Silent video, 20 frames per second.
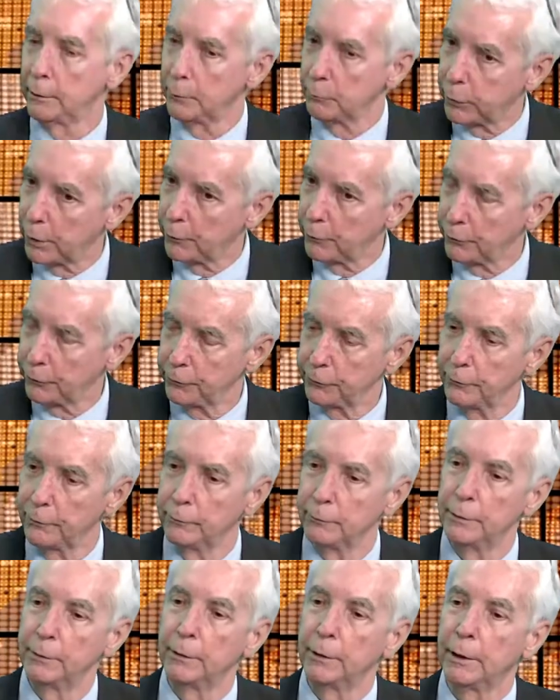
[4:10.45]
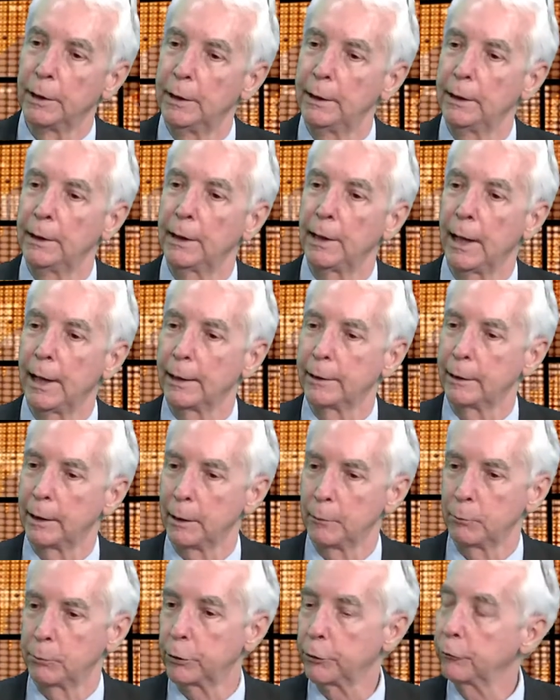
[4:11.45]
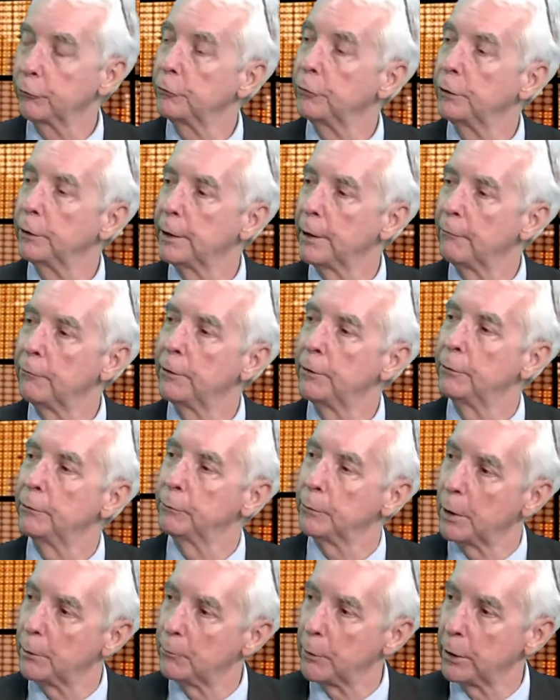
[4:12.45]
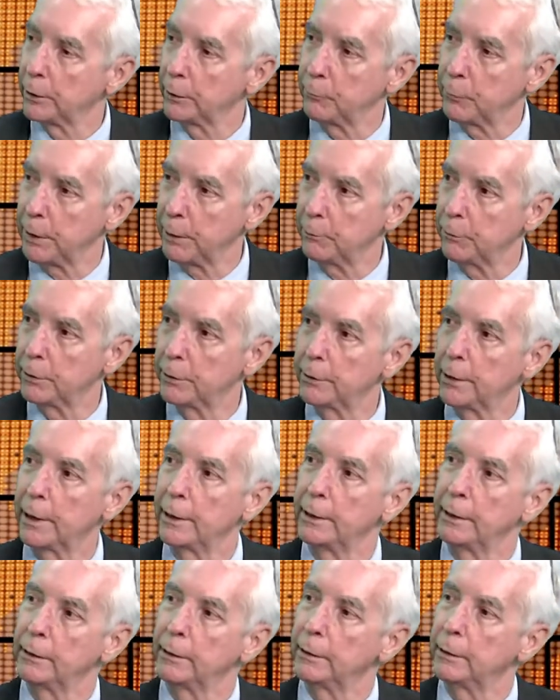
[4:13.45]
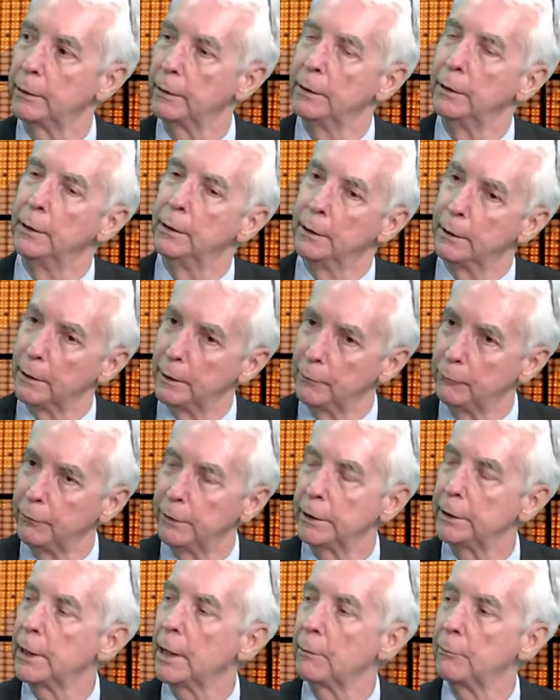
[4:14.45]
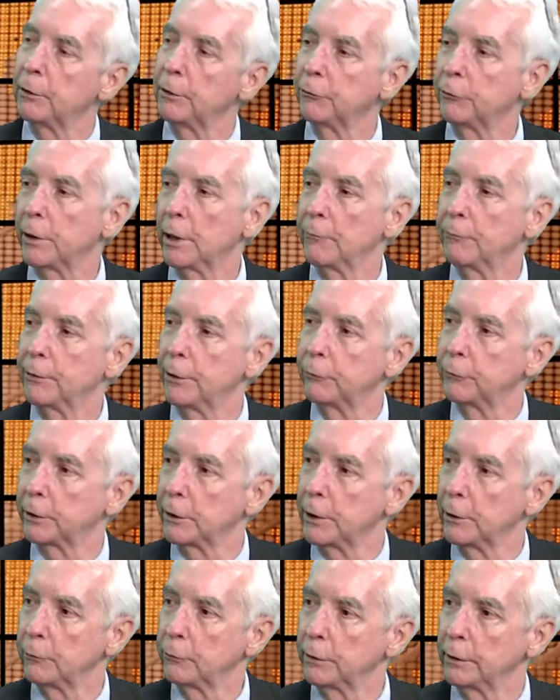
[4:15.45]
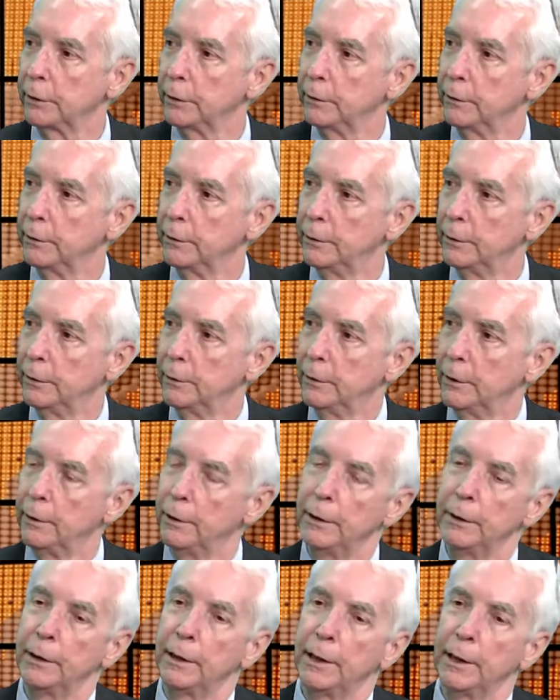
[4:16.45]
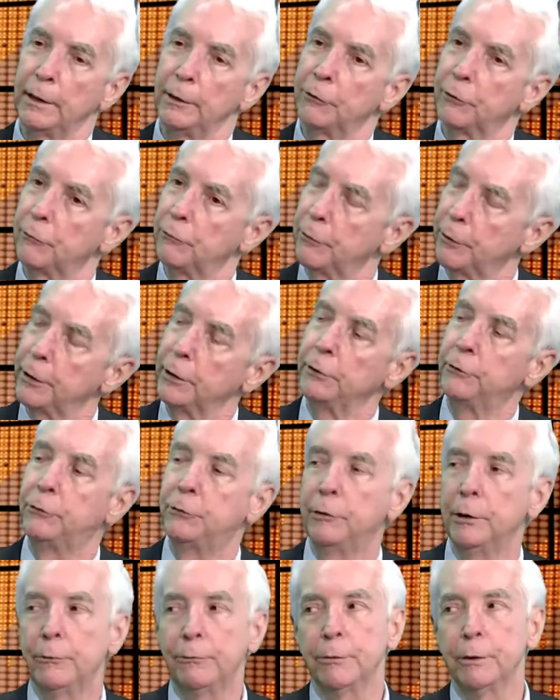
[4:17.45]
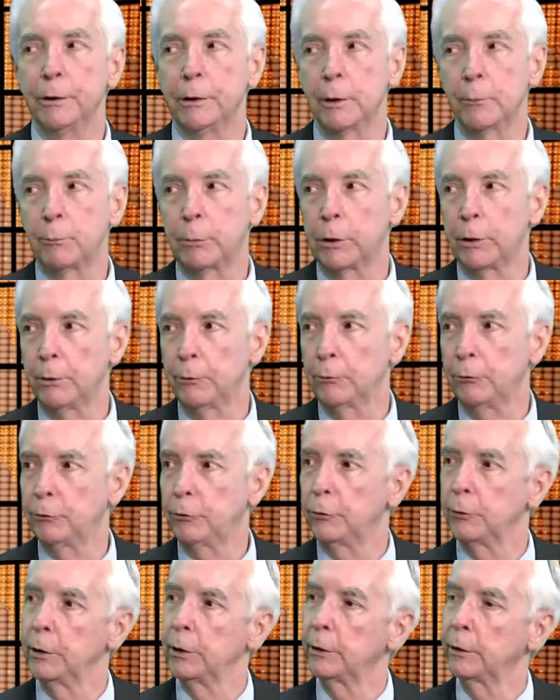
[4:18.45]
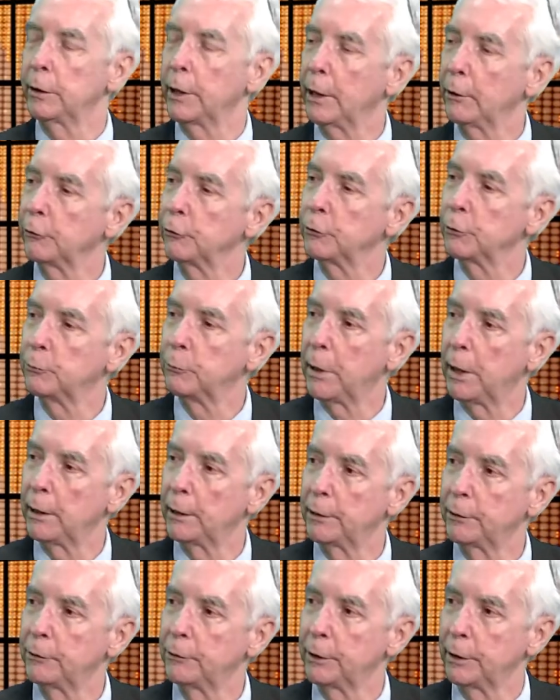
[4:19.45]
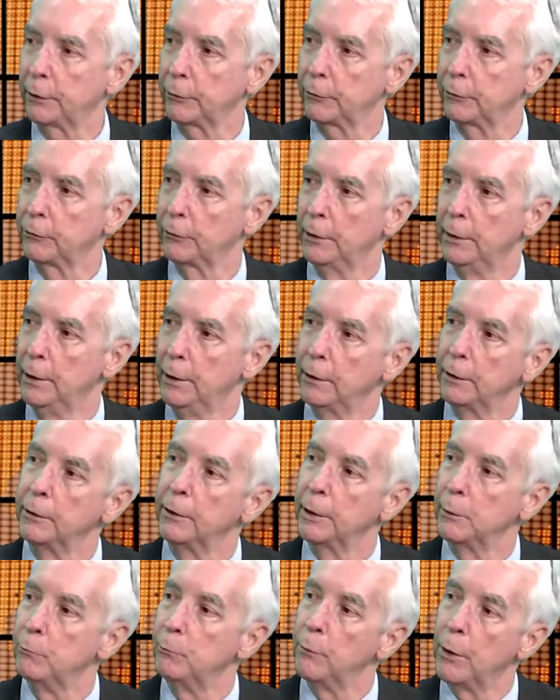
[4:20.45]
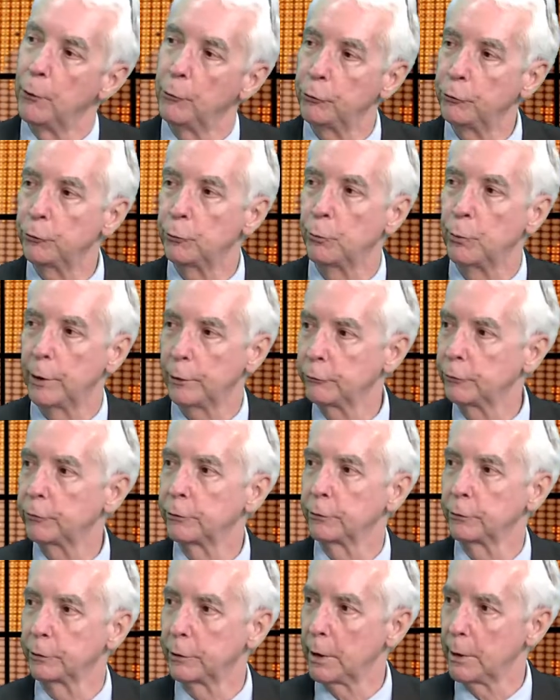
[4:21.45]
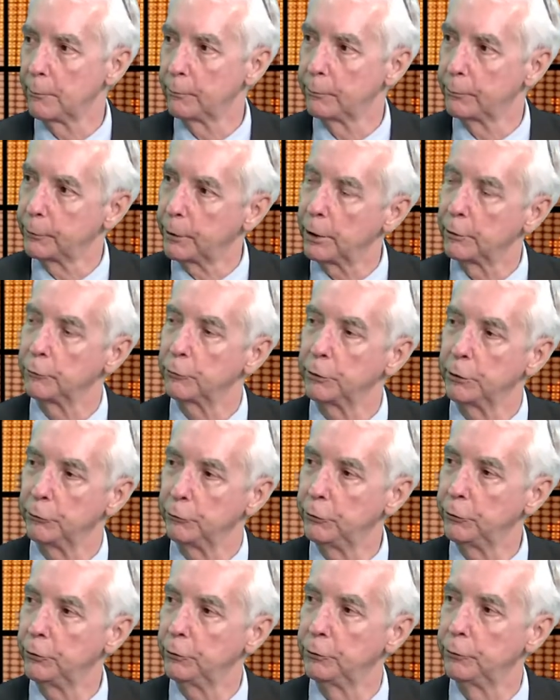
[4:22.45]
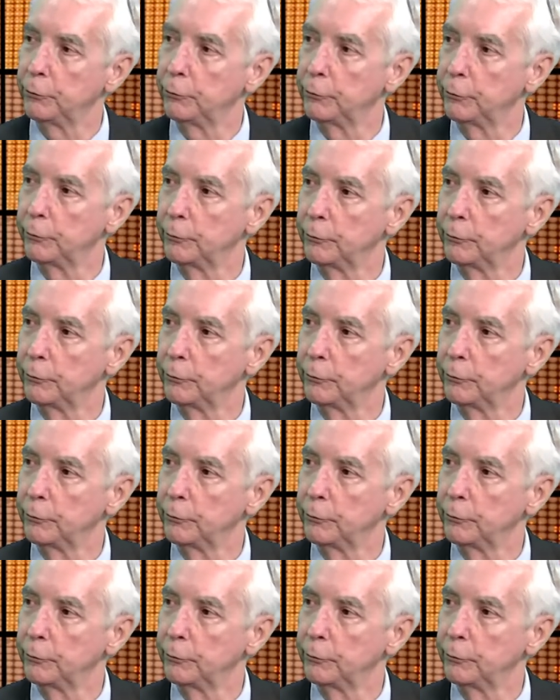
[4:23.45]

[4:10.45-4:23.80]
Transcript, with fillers: both at a personal level among the people and Vietnam itself as a country. And it's a very different approach to international politics than most Western countries use.